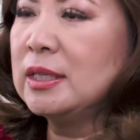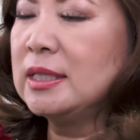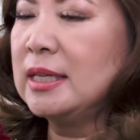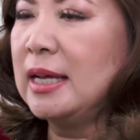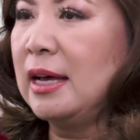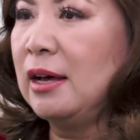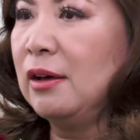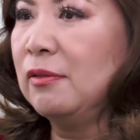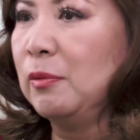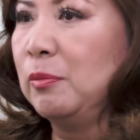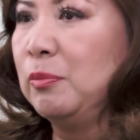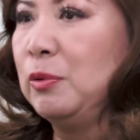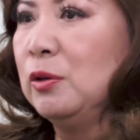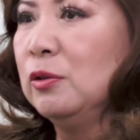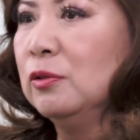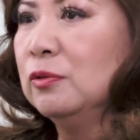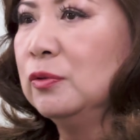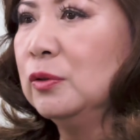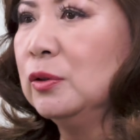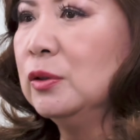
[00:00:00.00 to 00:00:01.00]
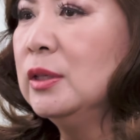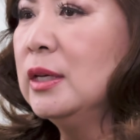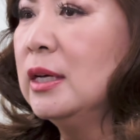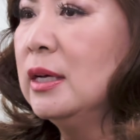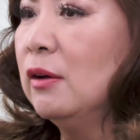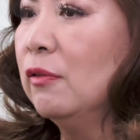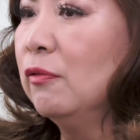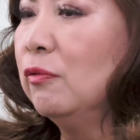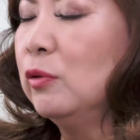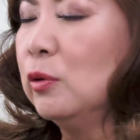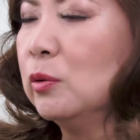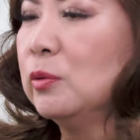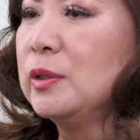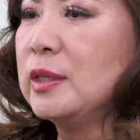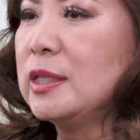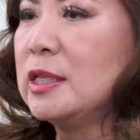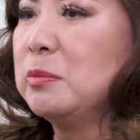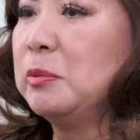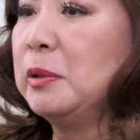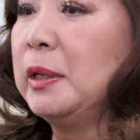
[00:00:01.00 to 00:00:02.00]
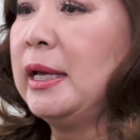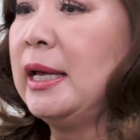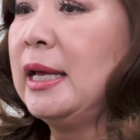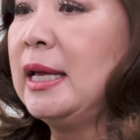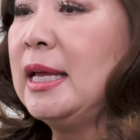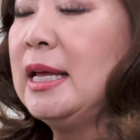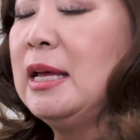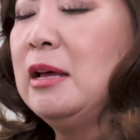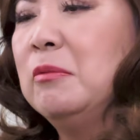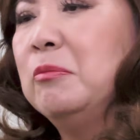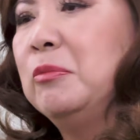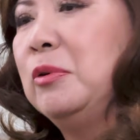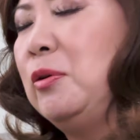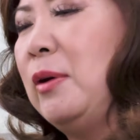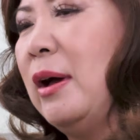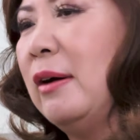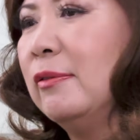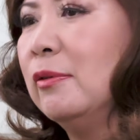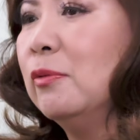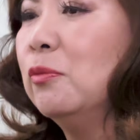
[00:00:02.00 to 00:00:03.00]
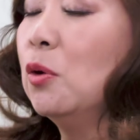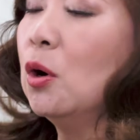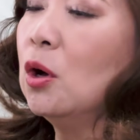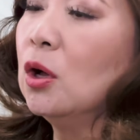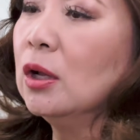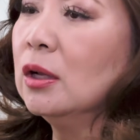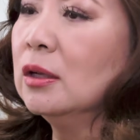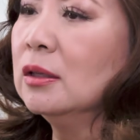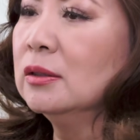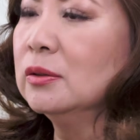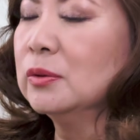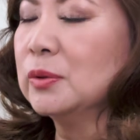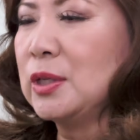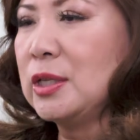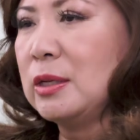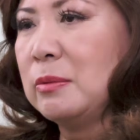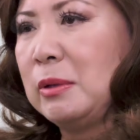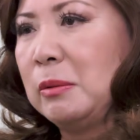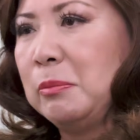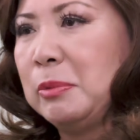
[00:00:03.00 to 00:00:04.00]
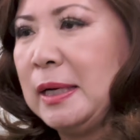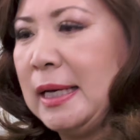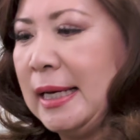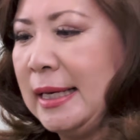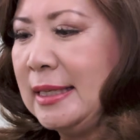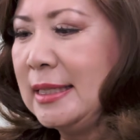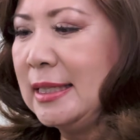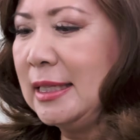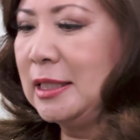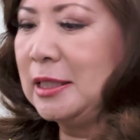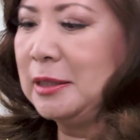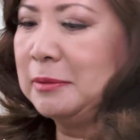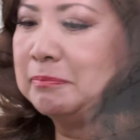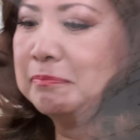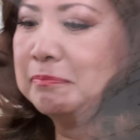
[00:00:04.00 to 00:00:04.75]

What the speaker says: to have a beautiful floral display where you have a wall or something behind it.